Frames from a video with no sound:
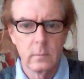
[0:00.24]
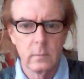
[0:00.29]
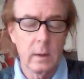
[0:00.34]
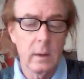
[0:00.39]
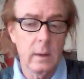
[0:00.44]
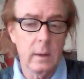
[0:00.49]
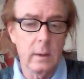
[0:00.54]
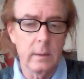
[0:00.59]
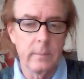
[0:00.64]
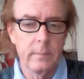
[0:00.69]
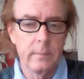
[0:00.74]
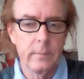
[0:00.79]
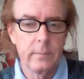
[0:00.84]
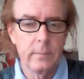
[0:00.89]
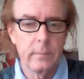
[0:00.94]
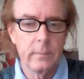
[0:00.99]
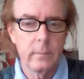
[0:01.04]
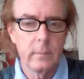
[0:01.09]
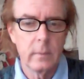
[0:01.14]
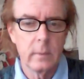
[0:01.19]
Hi,
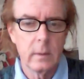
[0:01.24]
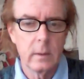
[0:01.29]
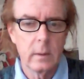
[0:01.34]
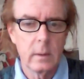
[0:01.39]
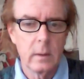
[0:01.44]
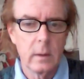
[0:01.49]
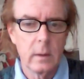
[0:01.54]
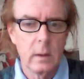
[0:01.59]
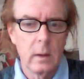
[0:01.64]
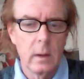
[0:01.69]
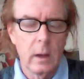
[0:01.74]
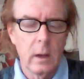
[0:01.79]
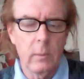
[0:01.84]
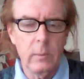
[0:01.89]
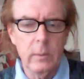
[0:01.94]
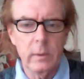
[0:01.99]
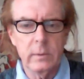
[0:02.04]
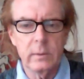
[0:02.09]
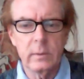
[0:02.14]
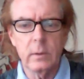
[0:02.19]
I
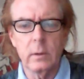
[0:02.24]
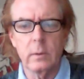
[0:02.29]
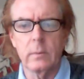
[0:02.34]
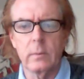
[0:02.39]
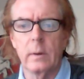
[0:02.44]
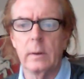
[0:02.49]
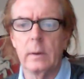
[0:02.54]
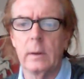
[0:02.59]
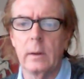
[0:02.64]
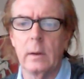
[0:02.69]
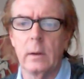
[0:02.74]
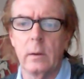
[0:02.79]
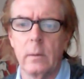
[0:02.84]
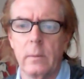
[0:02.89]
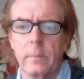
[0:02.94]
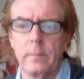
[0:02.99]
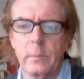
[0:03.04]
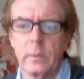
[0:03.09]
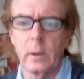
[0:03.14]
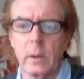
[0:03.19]
want to talk right
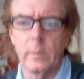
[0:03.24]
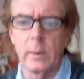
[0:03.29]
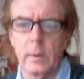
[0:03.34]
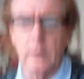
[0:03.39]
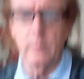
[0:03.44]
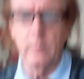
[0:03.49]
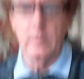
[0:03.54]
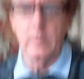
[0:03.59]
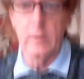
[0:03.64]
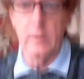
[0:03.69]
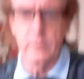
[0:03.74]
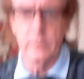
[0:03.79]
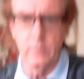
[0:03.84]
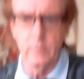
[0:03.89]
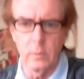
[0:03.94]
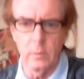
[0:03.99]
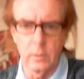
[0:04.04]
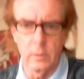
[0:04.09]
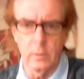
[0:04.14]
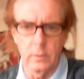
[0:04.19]
now about
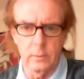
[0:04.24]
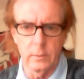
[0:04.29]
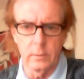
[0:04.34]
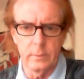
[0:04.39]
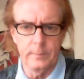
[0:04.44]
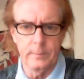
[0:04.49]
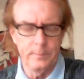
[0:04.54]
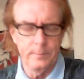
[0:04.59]
Matthew Arnold.